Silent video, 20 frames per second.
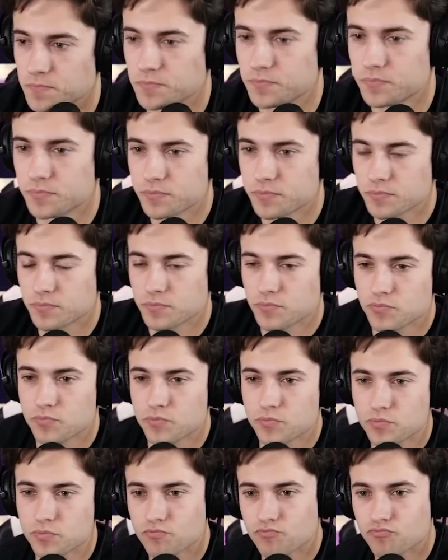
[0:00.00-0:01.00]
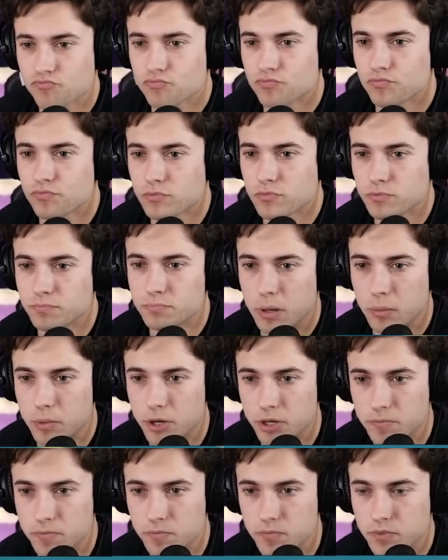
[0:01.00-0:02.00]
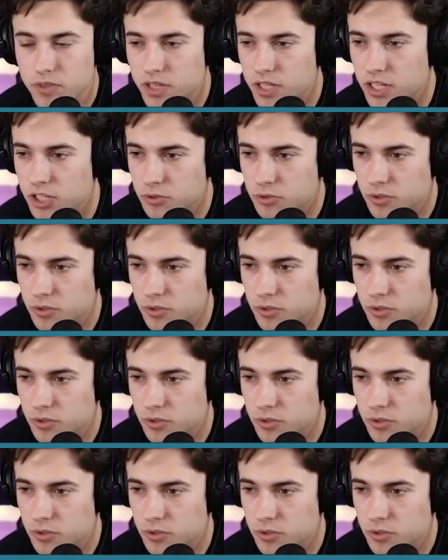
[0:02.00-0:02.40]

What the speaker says: But Ceruledge, who was probably a free switch here